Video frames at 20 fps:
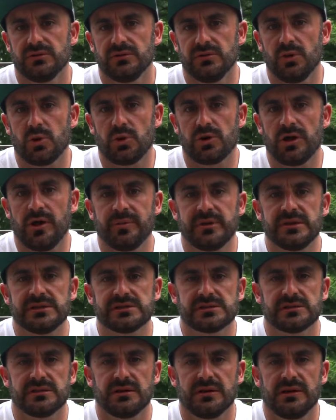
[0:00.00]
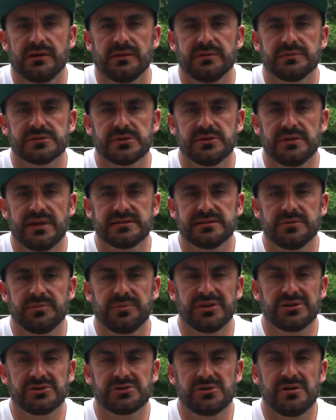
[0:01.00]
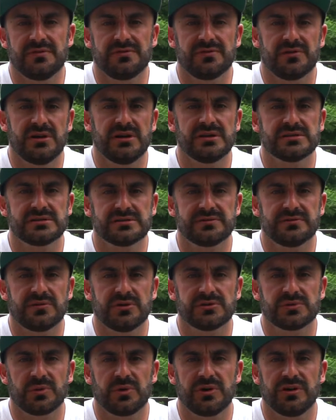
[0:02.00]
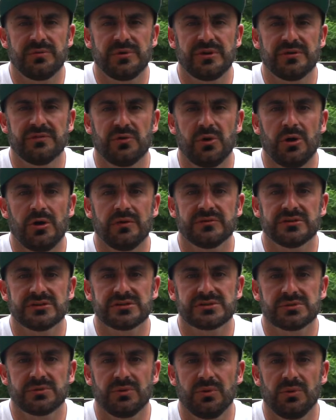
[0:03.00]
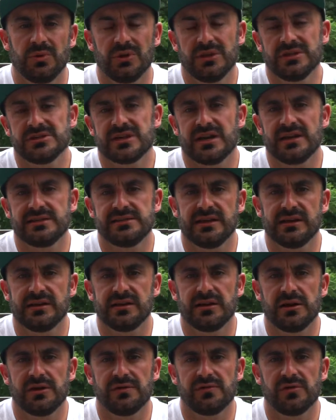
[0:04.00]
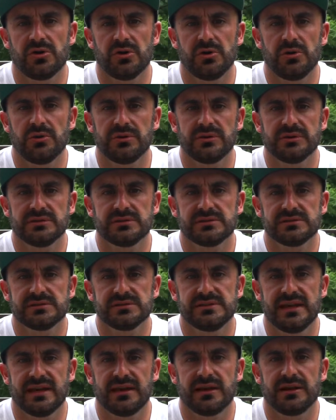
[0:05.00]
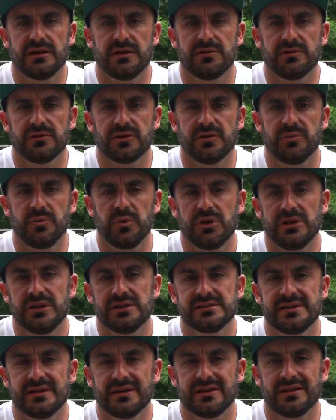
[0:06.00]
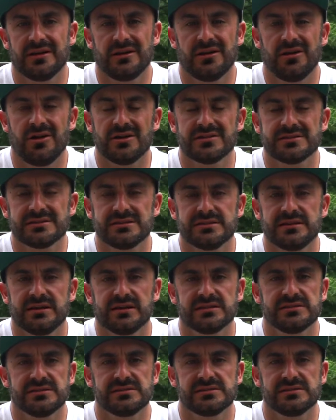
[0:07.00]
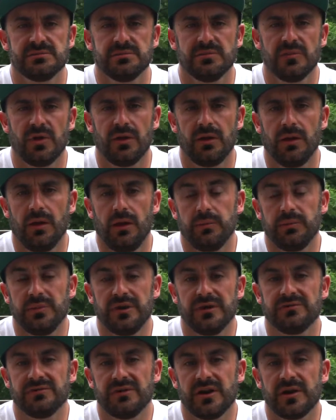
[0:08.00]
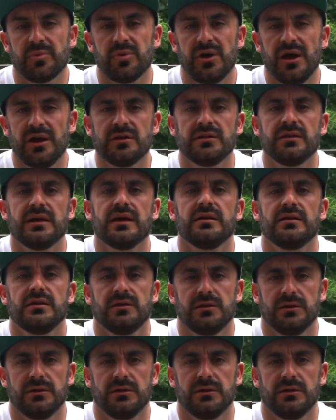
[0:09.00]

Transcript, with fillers: local companies. So that's a big draw for us as far as wanting to be involved, is really just kind of taking care of our own and taking care of the community, taking care of Austin, Texas, and being very proud of that.